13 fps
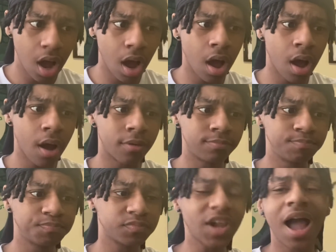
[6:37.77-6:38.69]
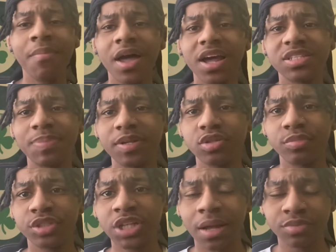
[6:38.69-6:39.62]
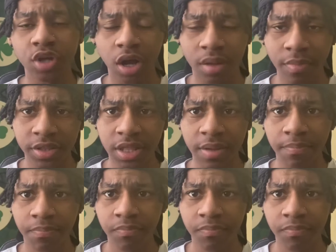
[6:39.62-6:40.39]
I'm not going to spend too much time talking about them,